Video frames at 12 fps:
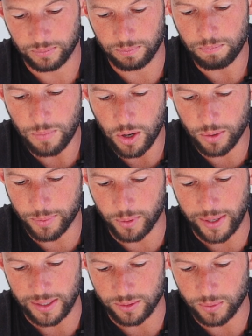Multiple
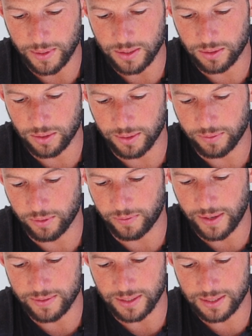wakings. 1, 2, 3, 4,
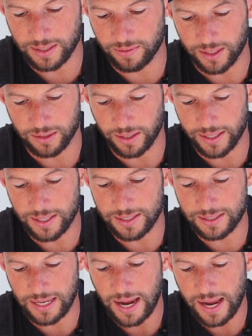5, 6, 7. Like,
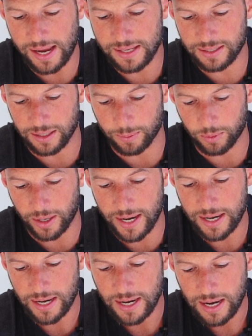there's tons of them,
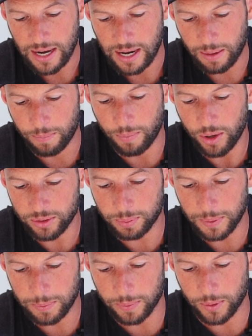right?
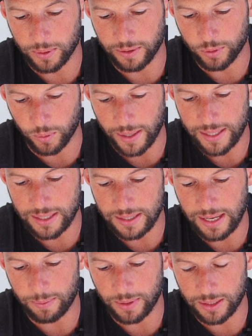Most people, if you're
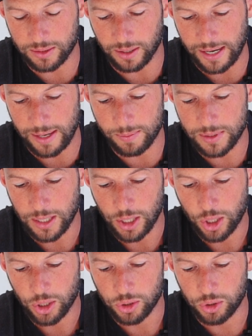waking that many times,
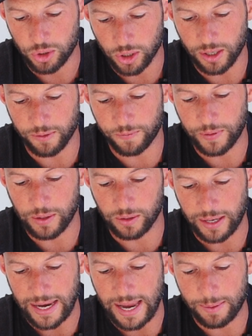you're going to feel
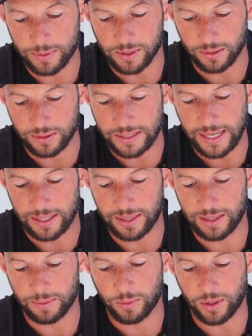like absolute
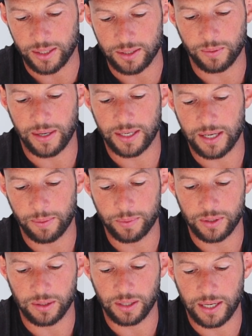death in the morning. You wake up
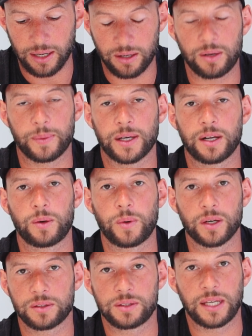and you're like, oh my God, I
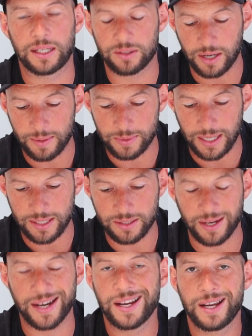woke 10 times last
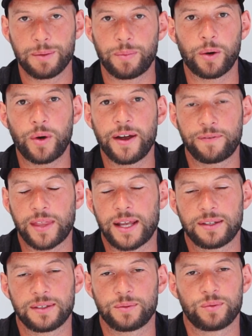night. My wife,
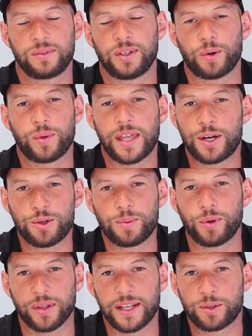that, you know, with our
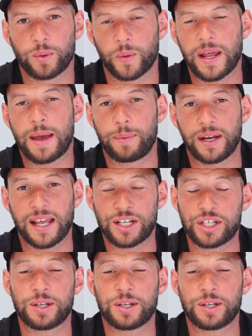newborn, that's what would happen. And